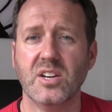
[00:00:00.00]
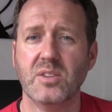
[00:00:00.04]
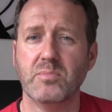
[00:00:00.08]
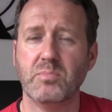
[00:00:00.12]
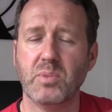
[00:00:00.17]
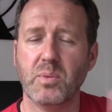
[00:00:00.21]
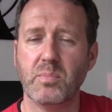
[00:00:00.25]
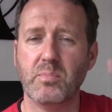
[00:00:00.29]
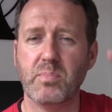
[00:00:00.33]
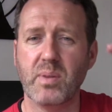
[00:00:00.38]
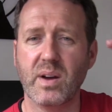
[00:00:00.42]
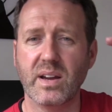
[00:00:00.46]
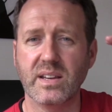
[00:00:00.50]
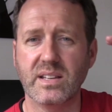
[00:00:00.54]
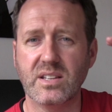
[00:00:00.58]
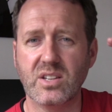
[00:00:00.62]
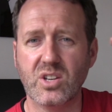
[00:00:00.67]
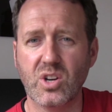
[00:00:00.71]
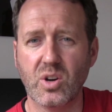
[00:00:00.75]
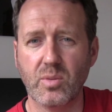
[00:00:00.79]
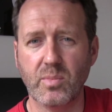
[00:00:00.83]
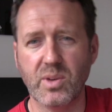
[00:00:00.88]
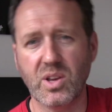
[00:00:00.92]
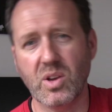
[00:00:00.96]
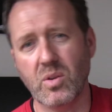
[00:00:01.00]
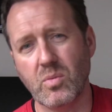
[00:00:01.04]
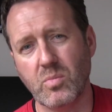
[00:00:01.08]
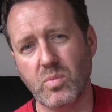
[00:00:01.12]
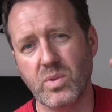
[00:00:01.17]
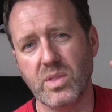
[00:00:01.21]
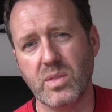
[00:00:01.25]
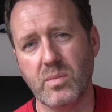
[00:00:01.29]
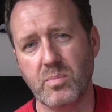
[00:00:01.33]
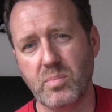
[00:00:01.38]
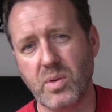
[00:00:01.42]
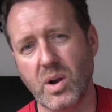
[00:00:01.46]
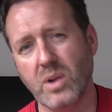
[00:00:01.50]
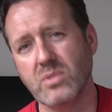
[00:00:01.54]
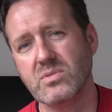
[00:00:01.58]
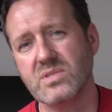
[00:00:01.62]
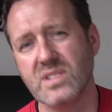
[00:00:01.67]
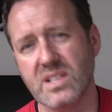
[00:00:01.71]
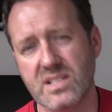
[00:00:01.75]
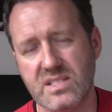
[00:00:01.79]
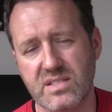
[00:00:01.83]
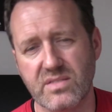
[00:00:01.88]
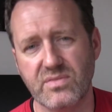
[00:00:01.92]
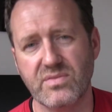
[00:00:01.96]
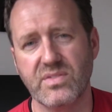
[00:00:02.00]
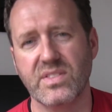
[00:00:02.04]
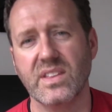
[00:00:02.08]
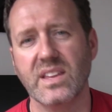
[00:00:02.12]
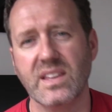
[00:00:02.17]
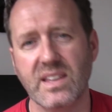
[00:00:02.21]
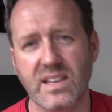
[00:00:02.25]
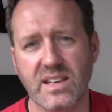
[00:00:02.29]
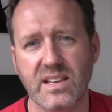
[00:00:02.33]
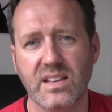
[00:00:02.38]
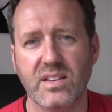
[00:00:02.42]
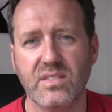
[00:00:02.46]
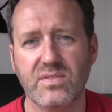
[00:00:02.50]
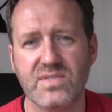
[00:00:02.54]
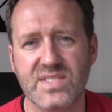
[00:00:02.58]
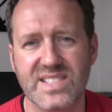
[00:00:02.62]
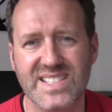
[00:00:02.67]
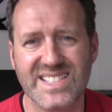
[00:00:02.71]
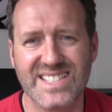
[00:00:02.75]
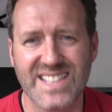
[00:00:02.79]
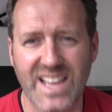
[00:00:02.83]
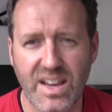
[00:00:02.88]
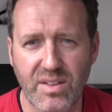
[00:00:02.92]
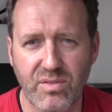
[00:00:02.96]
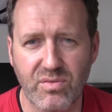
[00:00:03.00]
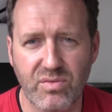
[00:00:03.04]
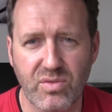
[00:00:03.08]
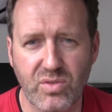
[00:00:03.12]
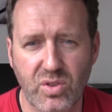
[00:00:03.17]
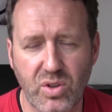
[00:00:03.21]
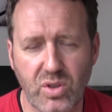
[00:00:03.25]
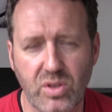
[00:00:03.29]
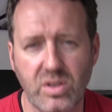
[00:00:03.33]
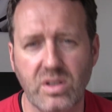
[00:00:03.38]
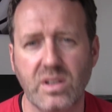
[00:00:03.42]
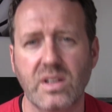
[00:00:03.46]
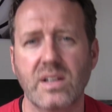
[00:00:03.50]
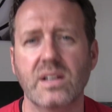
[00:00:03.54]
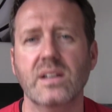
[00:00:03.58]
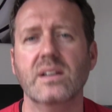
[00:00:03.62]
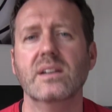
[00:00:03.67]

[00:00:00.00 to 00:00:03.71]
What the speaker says: But by coming up with the process of thinking of several